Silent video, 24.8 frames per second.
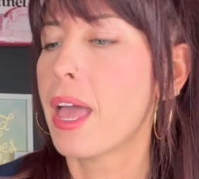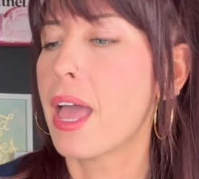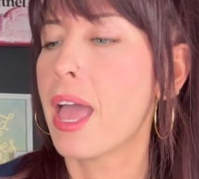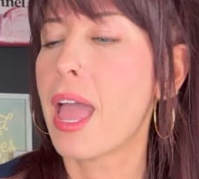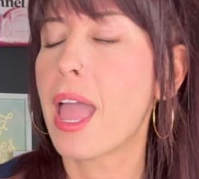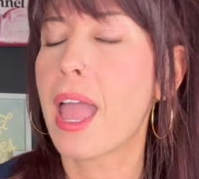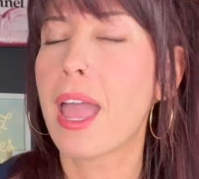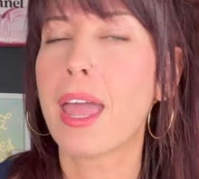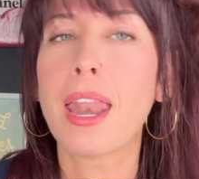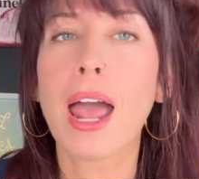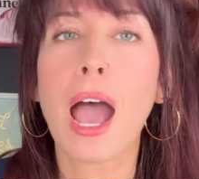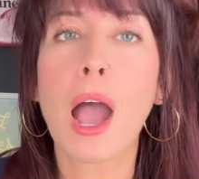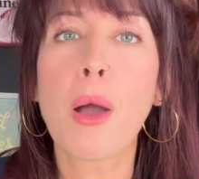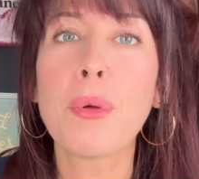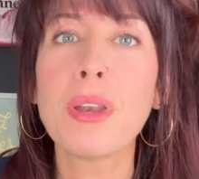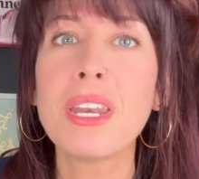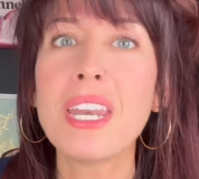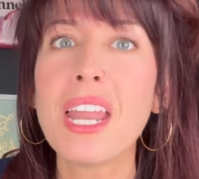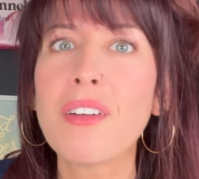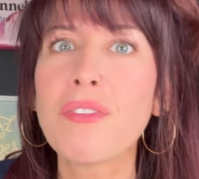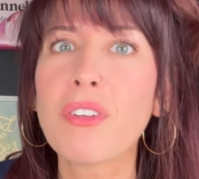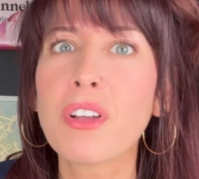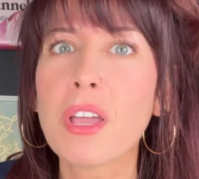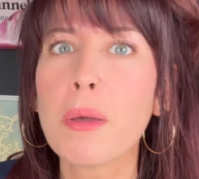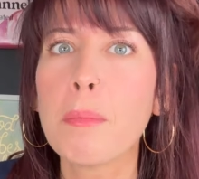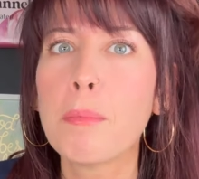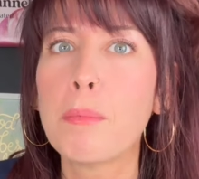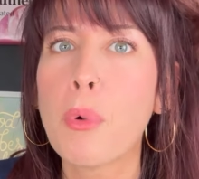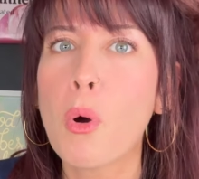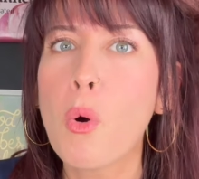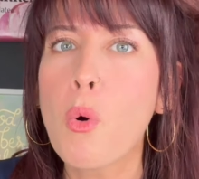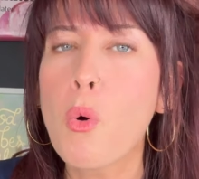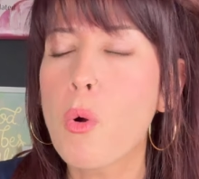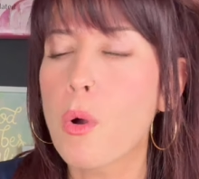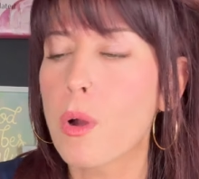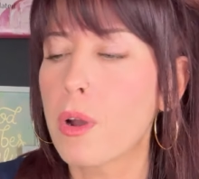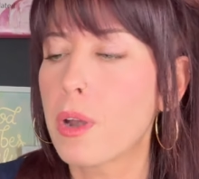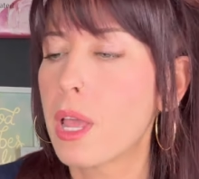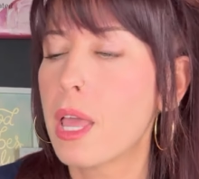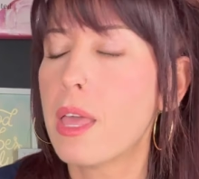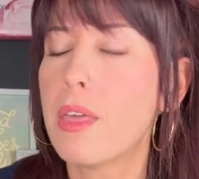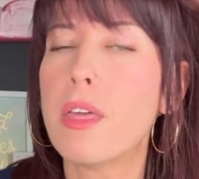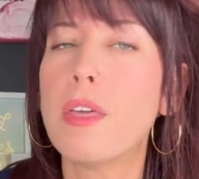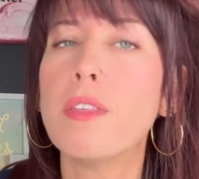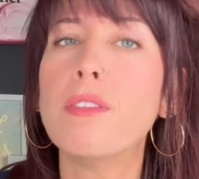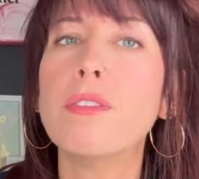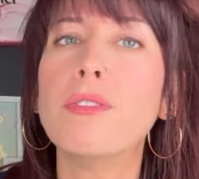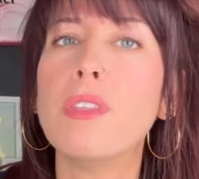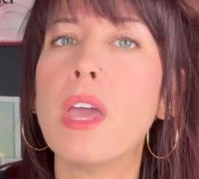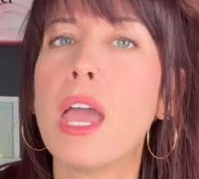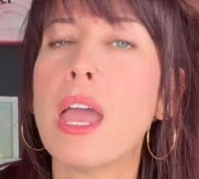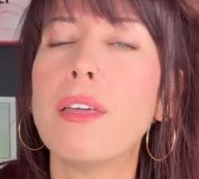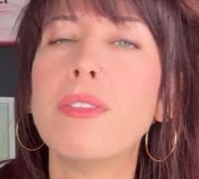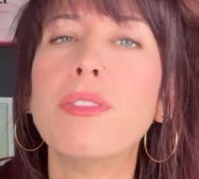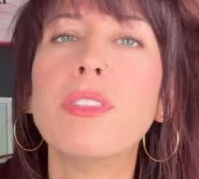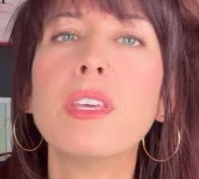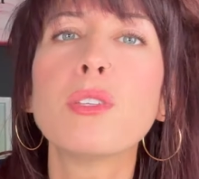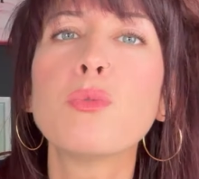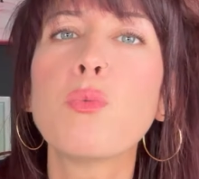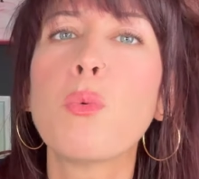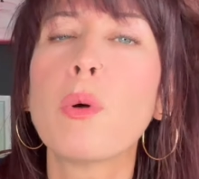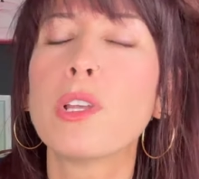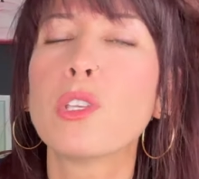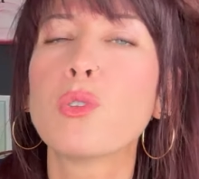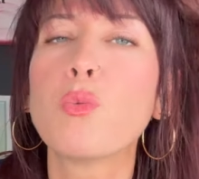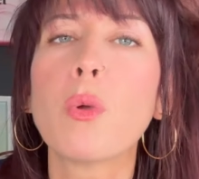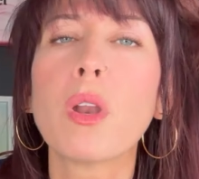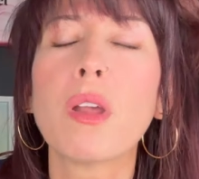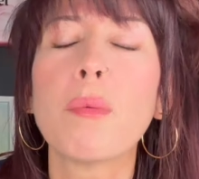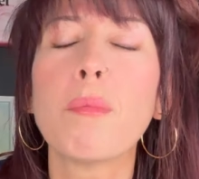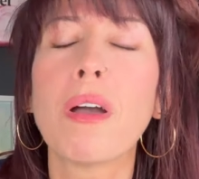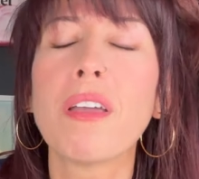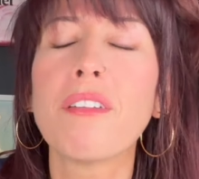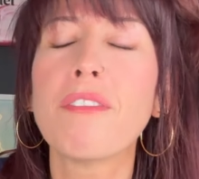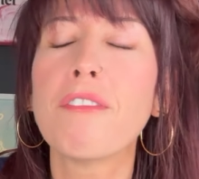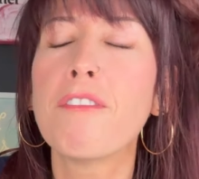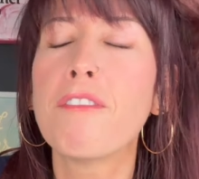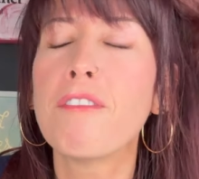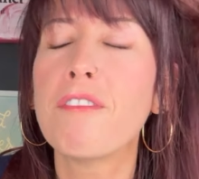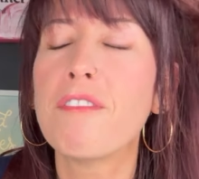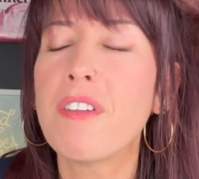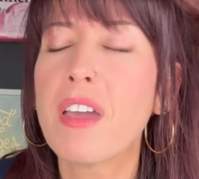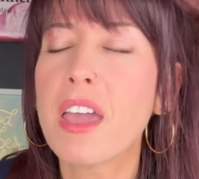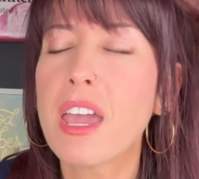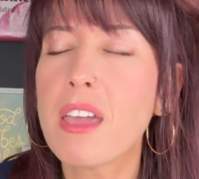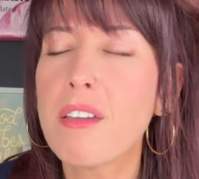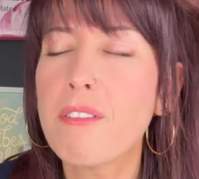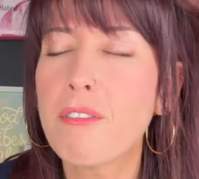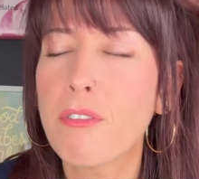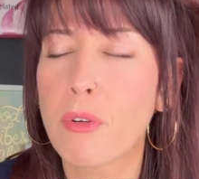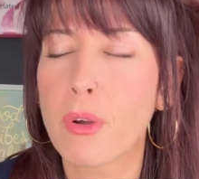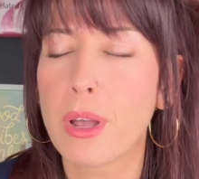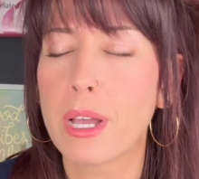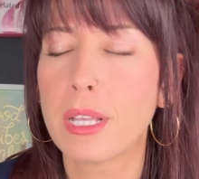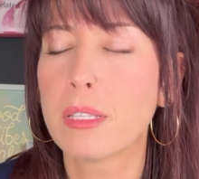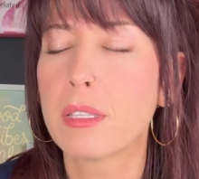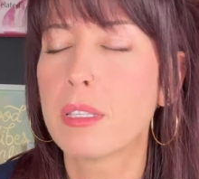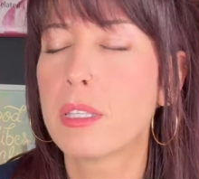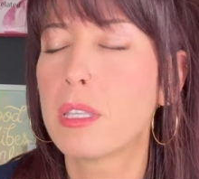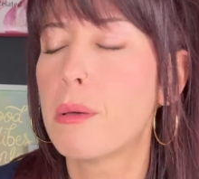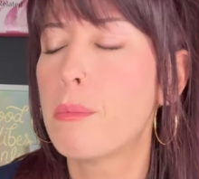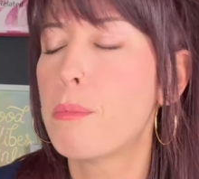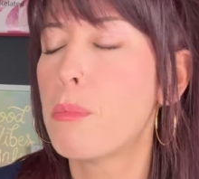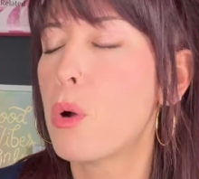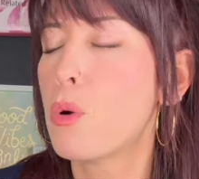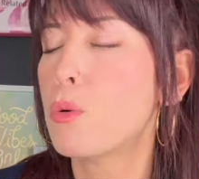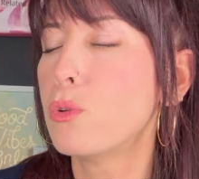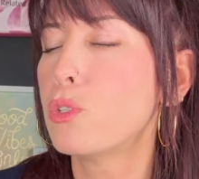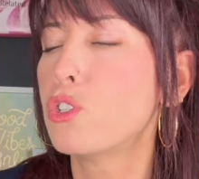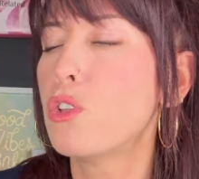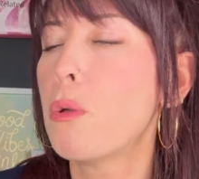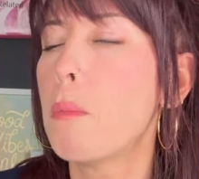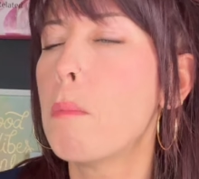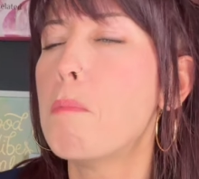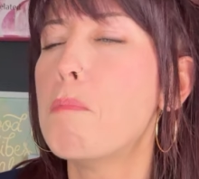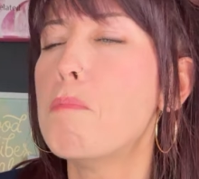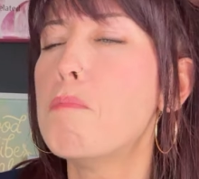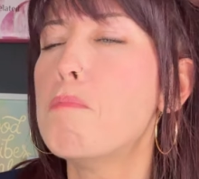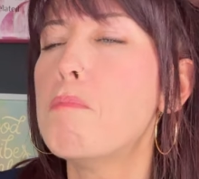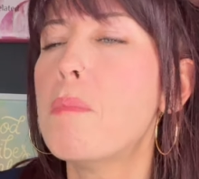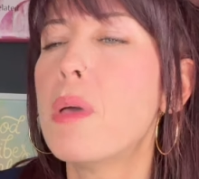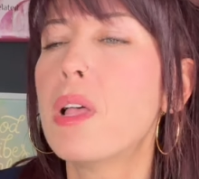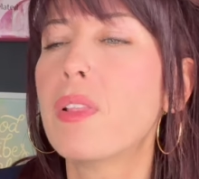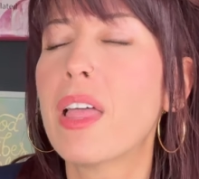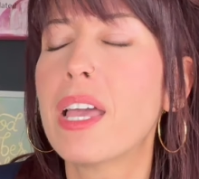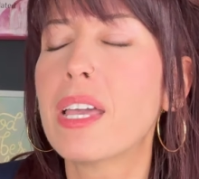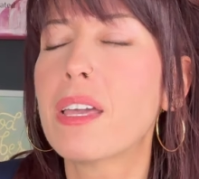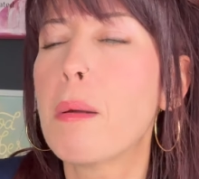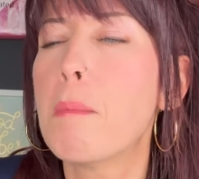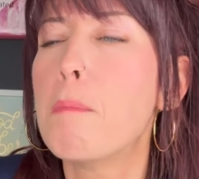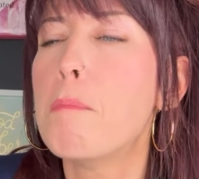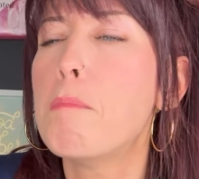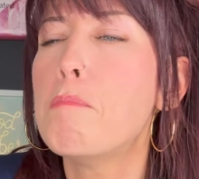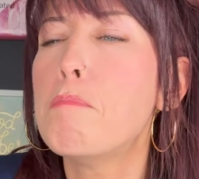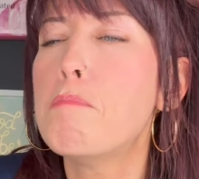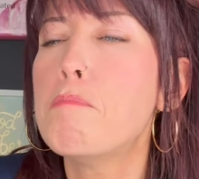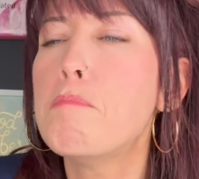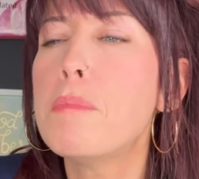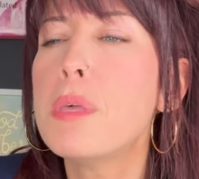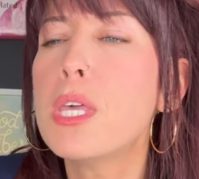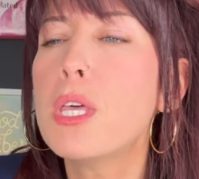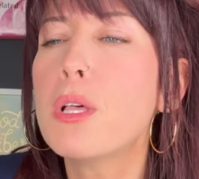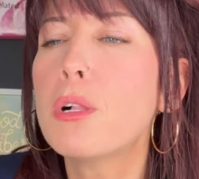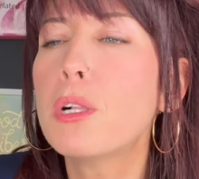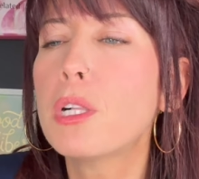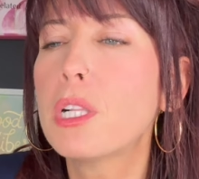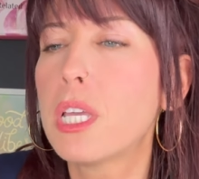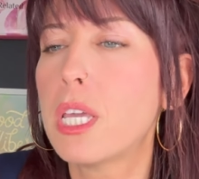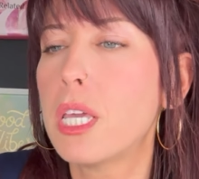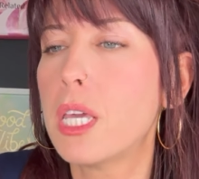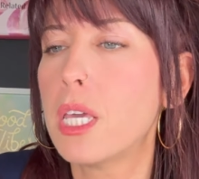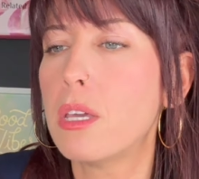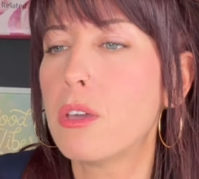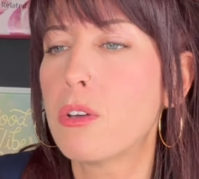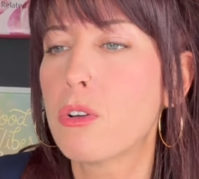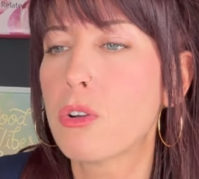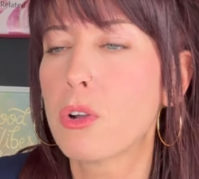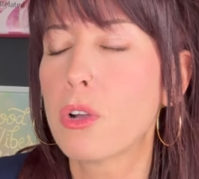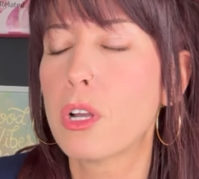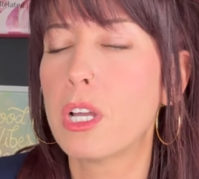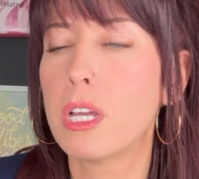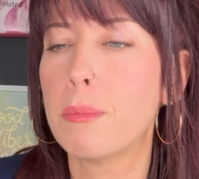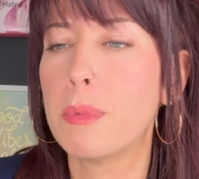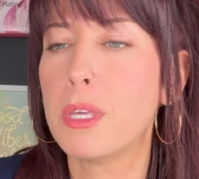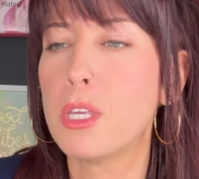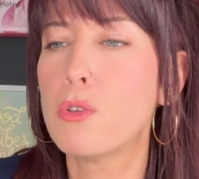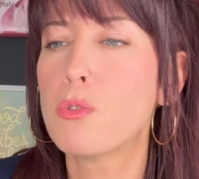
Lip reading: And I would never get bored. And this one is one of my favorites, the most milky, creamy.